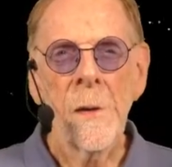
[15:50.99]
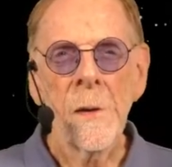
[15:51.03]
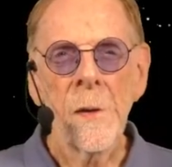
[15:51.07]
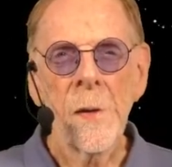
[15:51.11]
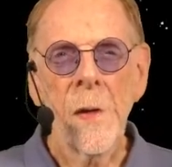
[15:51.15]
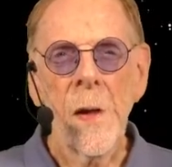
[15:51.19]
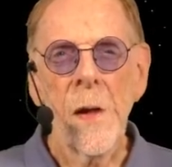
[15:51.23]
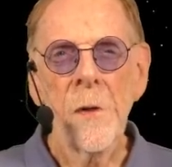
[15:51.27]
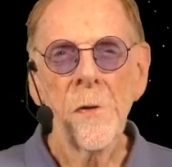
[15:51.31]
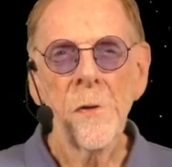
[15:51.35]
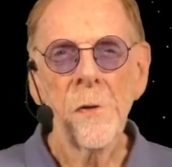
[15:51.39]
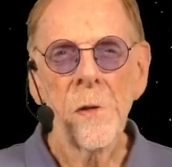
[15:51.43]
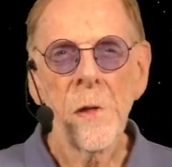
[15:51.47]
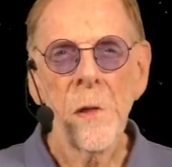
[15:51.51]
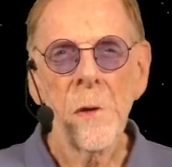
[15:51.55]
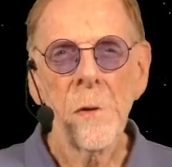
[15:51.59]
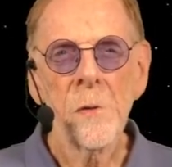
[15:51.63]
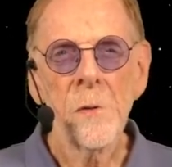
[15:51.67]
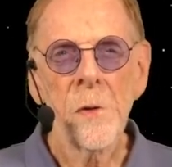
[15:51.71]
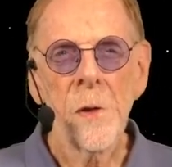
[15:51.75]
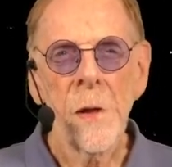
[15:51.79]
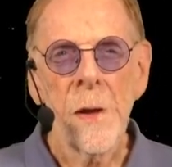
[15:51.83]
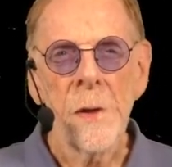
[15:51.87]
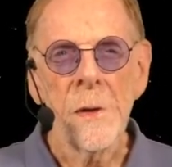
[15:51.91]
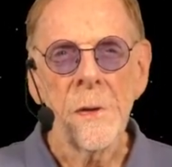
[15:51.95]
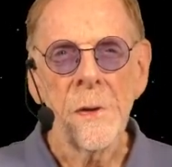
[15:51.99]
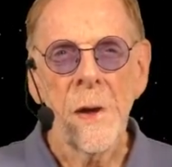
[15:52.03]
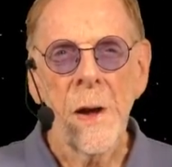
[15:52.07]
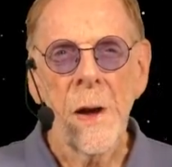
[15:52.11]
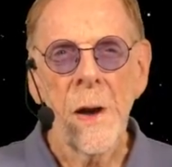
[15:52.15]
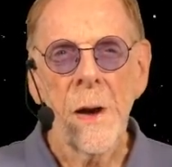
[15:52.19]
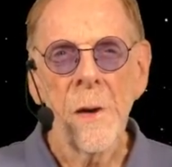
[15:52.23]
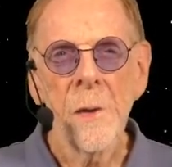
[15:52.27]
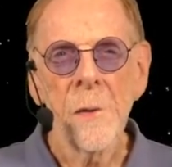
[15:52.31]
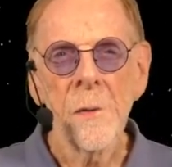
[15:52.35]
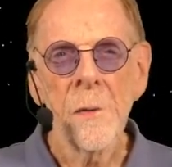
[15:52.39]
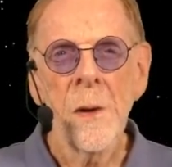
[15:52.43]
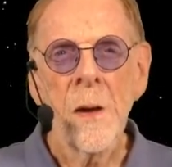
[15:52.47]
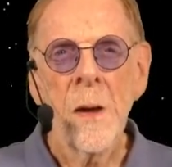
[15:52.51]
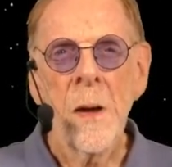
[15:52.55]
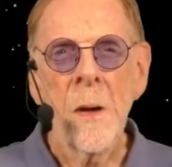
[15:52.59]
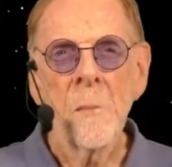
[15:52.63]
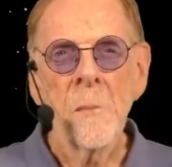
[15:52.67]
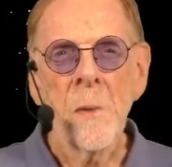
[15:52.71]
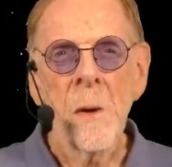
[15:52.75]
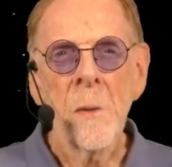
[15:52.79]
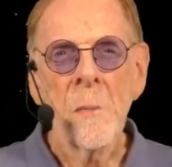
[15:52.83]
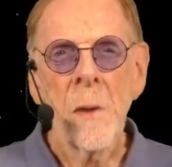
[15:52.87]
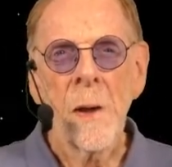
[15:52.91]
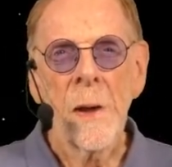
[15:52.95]
glass slows light down
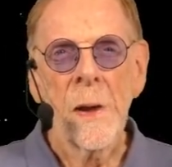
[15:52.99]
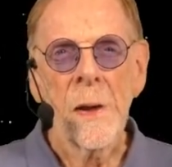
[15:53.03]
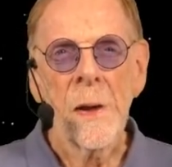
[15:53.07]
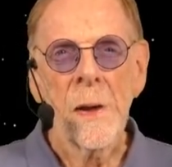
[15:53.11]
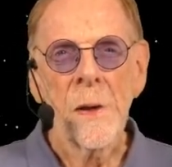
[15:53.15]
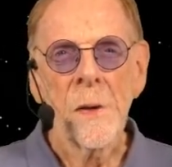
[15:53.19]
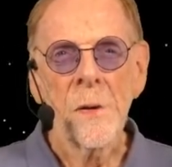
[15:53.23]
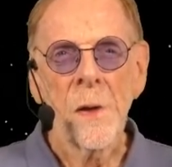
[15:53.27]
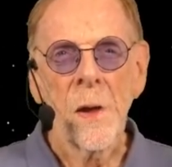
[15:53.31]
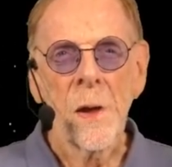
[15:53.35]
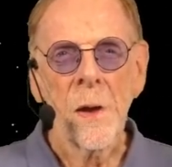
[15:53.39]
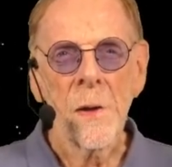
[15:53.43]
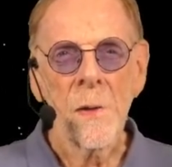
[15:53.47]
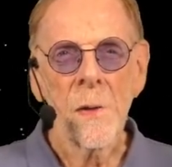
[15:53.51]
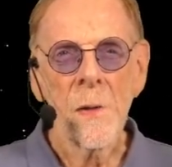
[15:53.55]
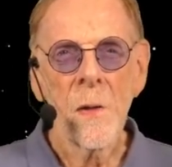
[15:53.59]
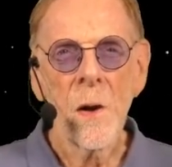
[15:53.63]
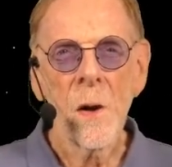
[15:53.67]
by making it take a